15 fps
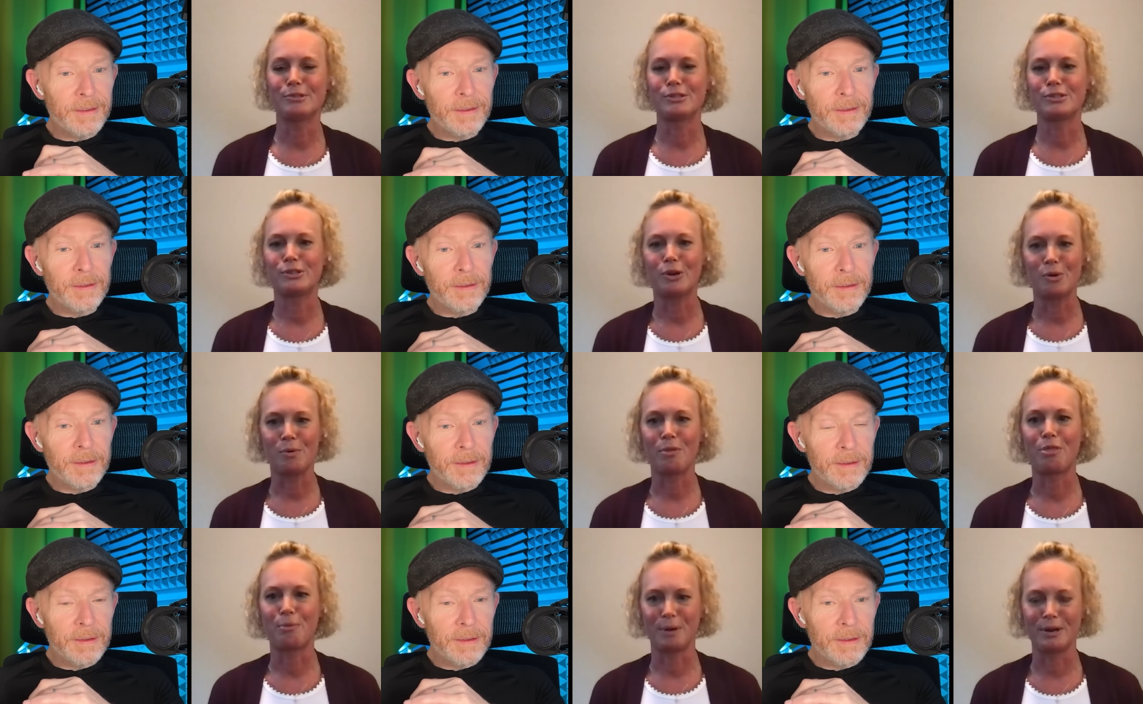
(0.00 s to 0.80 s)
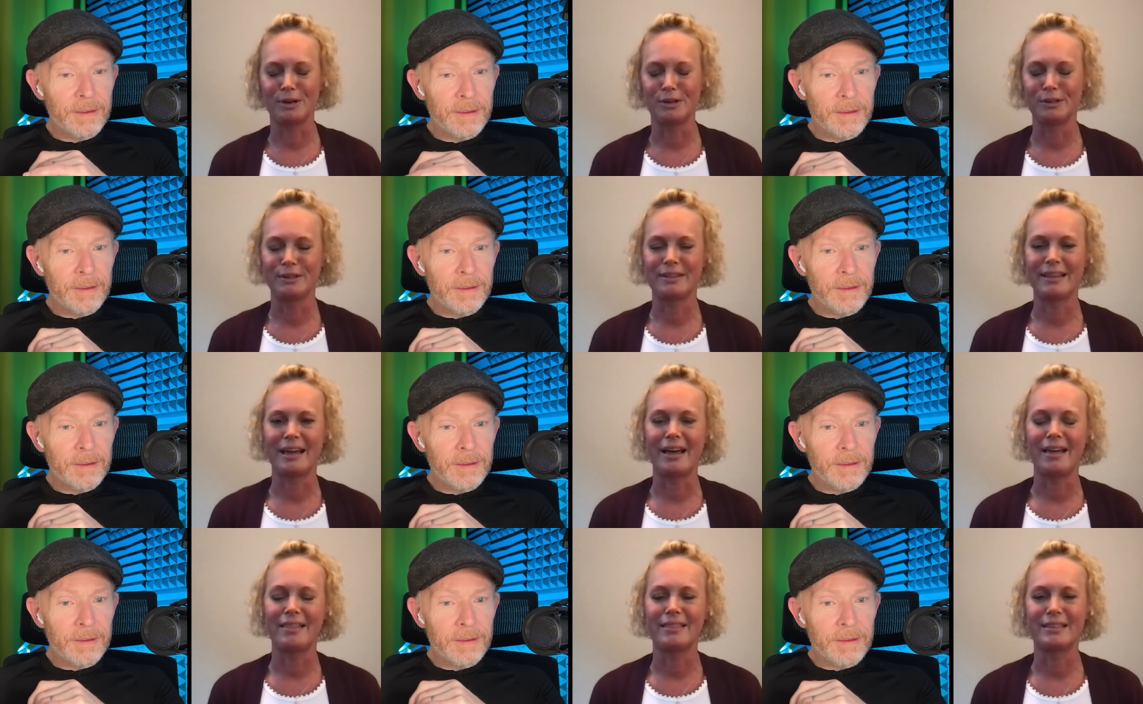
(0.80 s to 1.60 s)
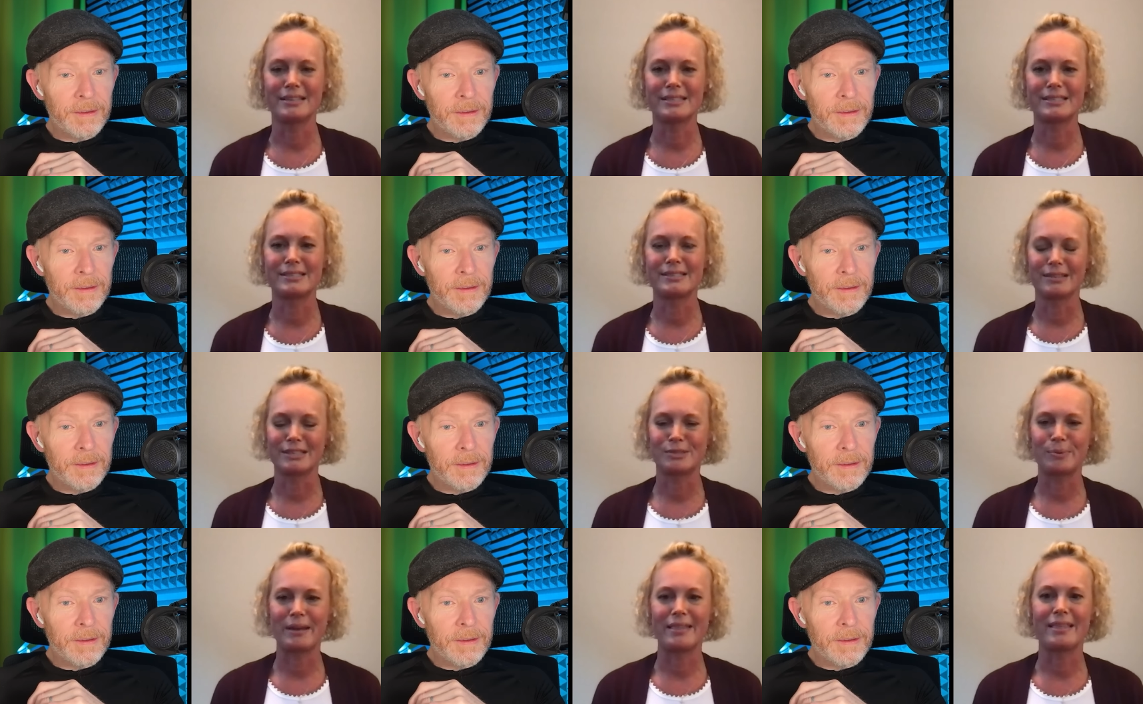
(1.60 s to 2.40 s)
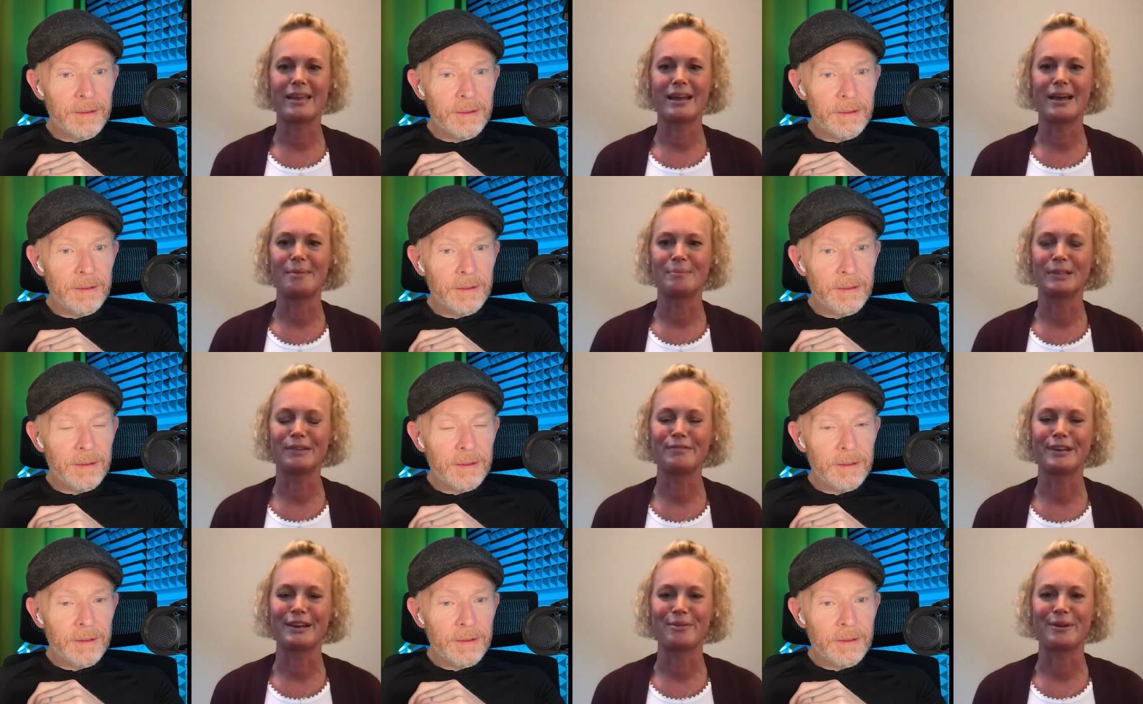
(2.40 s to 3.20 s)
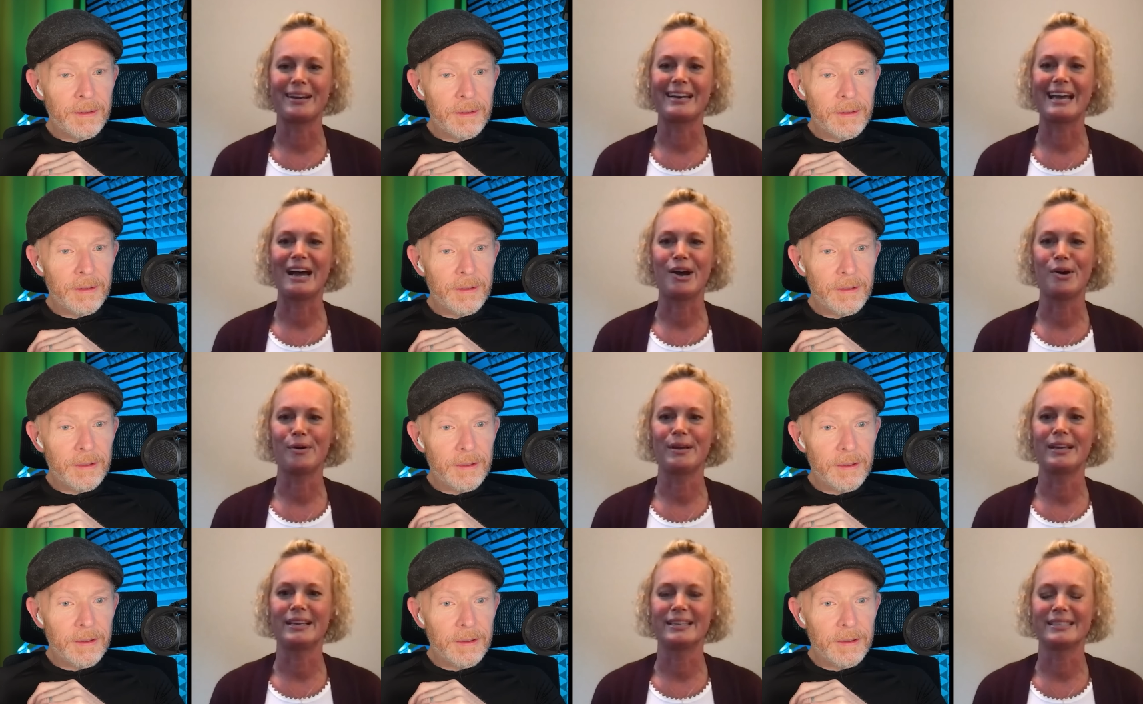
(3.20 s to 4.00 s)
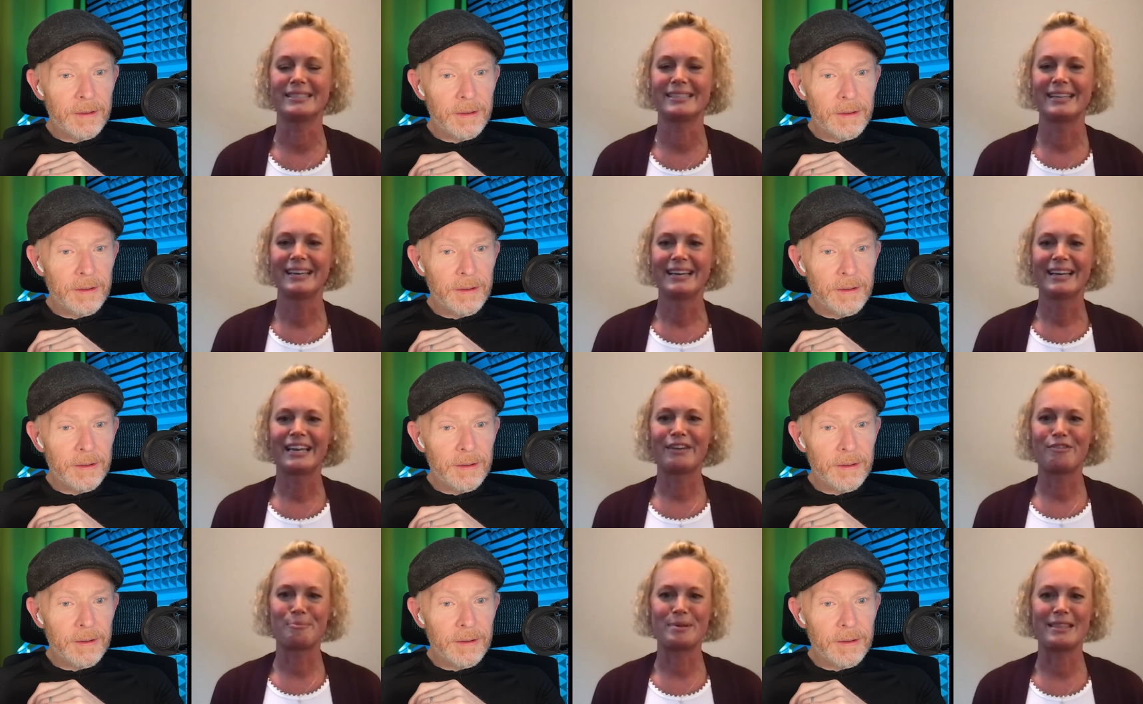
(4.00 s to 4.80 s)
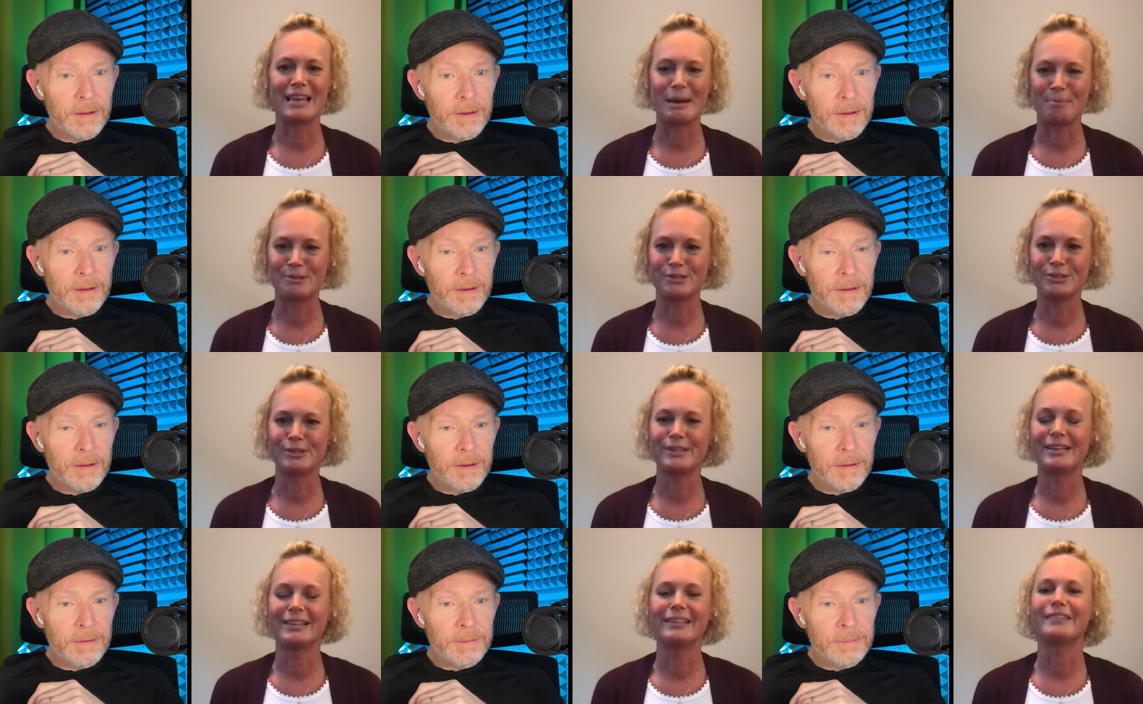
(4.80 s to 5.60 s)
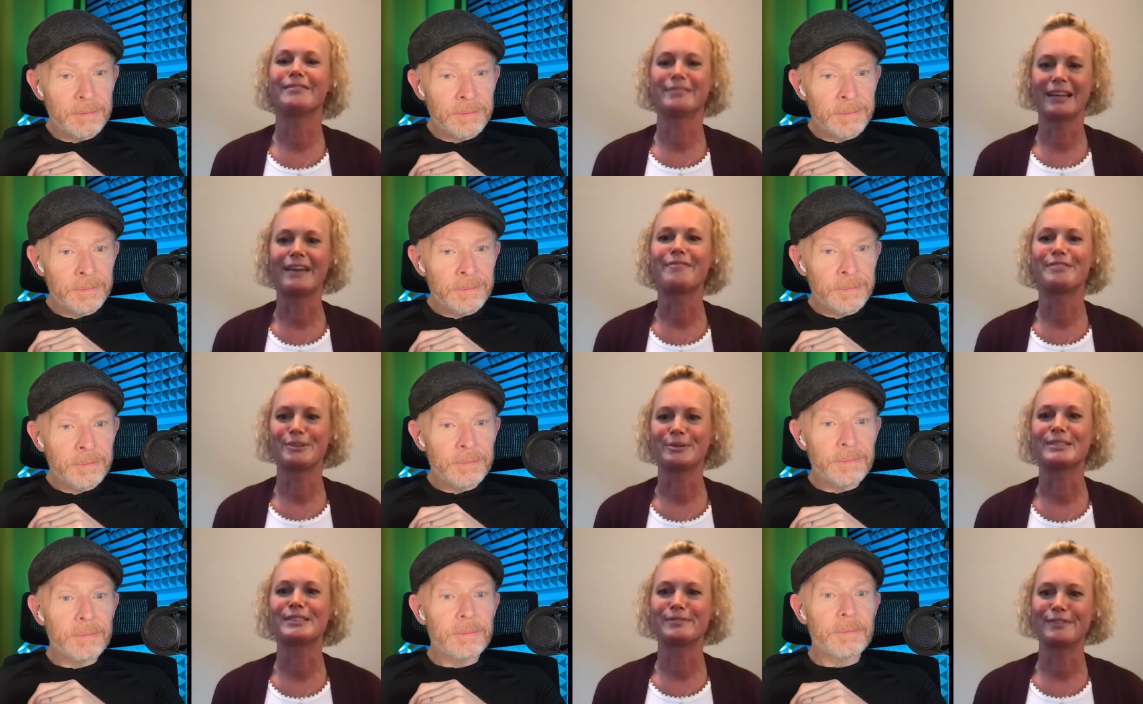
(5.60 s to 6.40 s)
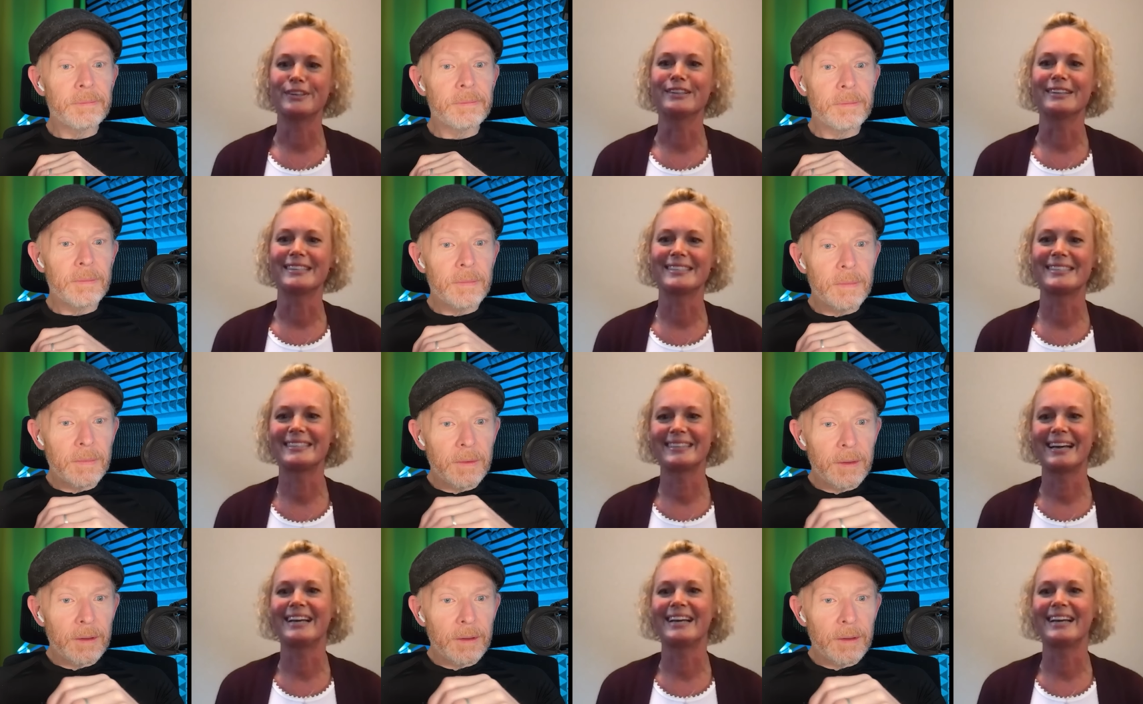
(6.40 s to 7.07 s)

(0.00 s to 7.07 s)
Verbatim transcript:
Speaker 1: am just so thrilled that this, this way that I'm living right now is giving me the opportunity to live life to its fullest.